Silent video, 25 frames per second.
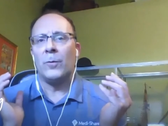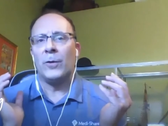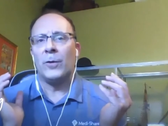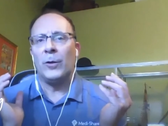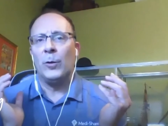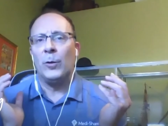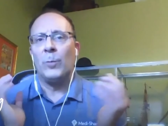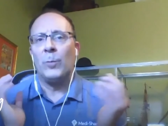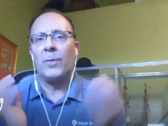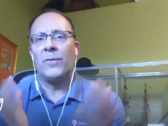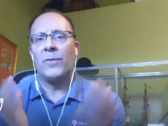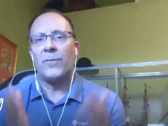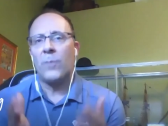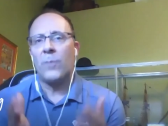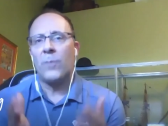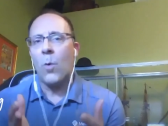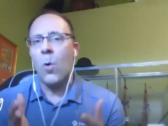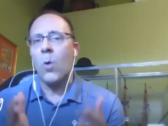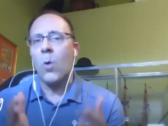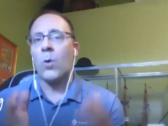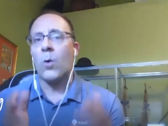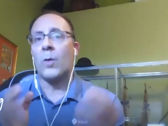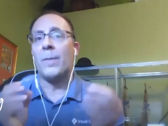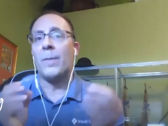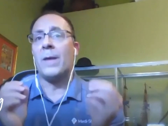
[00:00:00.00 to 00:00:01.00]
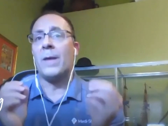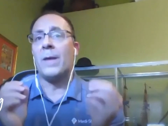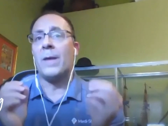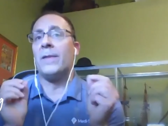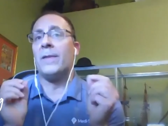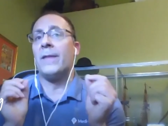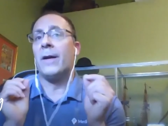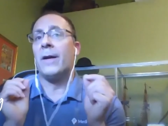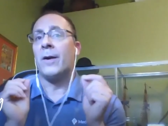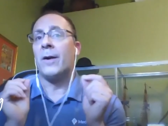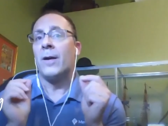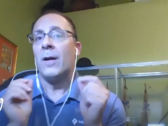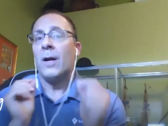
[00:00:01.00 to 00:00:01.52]
you before, maybe
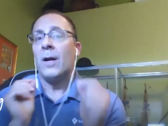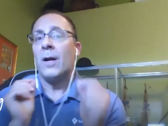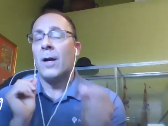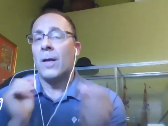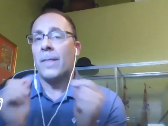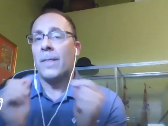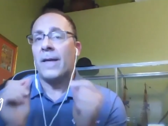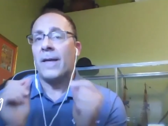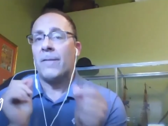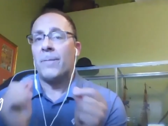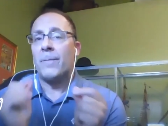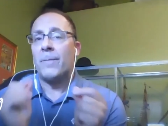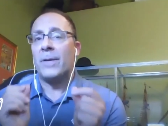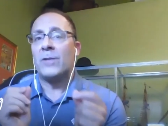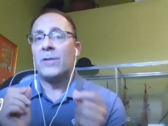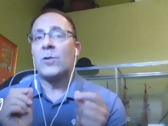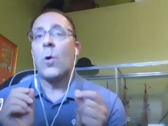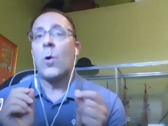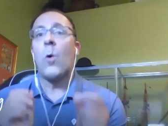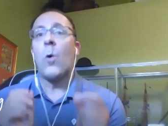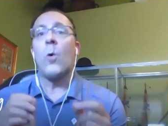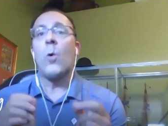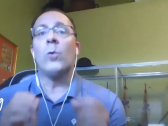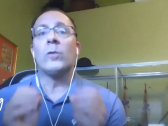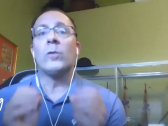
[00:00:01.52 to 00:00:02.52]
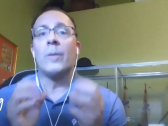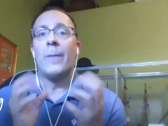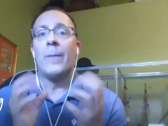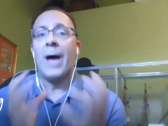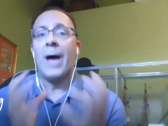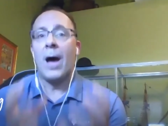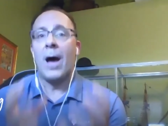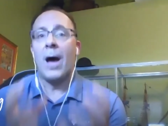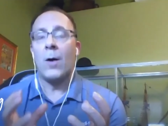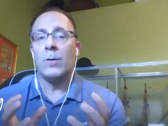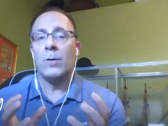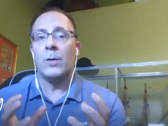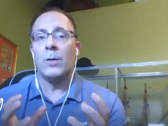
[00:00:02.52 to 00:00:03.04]
they've been told
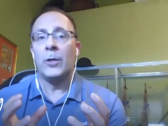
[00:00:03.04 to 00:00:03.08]
about